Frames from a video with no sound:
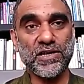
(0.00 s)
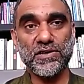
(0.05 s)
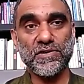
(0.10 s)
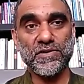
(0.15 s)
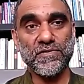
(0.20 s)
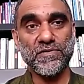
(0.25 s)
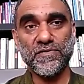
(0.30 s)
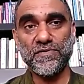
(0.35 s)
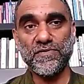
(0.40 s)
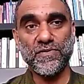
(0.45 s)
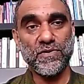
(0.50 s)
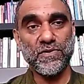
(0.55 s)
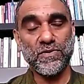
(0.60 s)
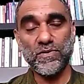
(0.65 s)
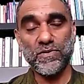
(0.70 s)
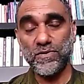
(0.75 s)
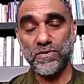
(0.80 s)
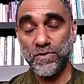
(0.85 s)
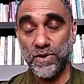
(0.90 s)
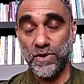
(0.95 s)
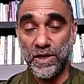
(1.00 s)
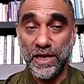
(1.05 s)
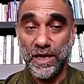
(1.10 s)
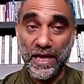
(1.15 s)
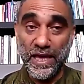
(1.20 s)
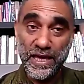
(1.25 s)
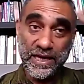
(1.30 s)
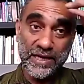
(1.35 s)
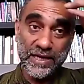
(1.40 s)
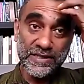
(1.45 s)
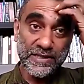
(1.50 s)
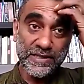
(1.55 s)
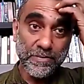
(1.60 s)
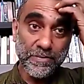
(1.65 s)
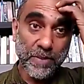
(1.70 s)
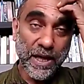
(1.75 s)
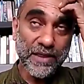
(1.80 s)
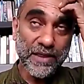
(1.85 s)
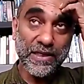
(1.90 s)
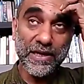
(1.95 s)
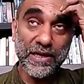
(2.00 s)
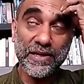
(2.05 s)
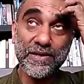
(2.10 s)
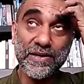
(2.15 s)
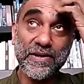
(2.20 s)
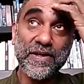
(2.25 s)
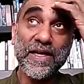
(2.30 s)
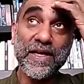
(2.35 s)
the struggle for against apartheid.